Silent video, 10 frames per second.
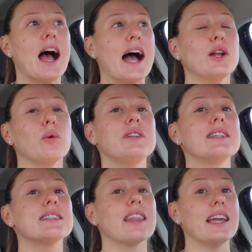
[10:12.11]
I don't
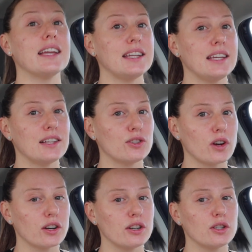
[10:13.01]
dislike any
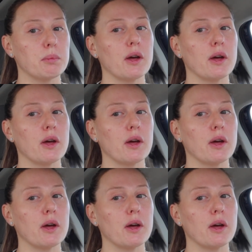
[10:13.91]
instructors,